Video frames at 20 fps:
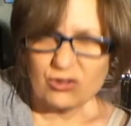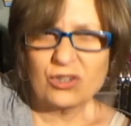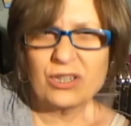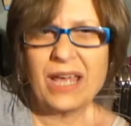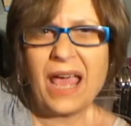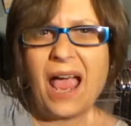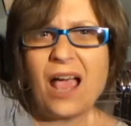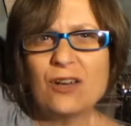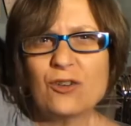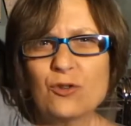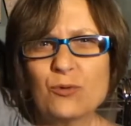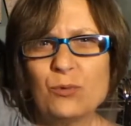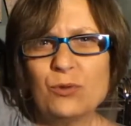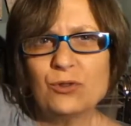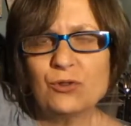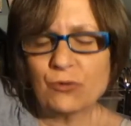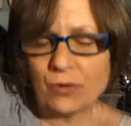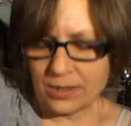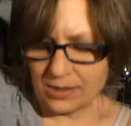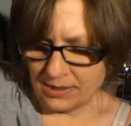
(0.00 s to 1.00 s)
casual
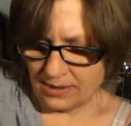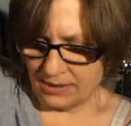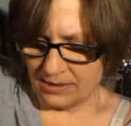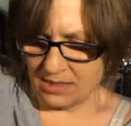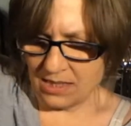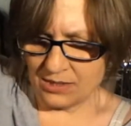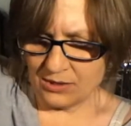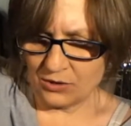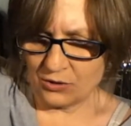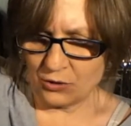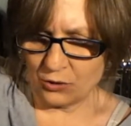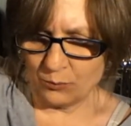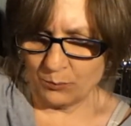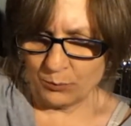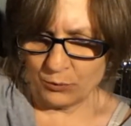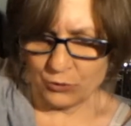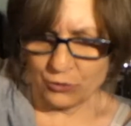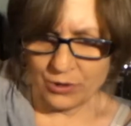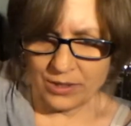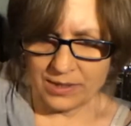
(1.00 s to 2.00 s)
dressy, not
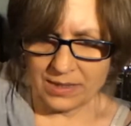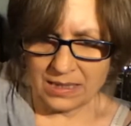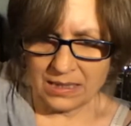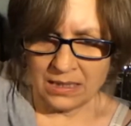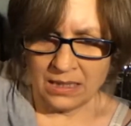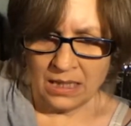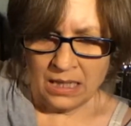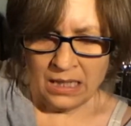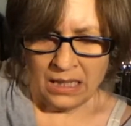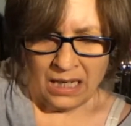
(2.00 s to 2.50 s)
super dressy.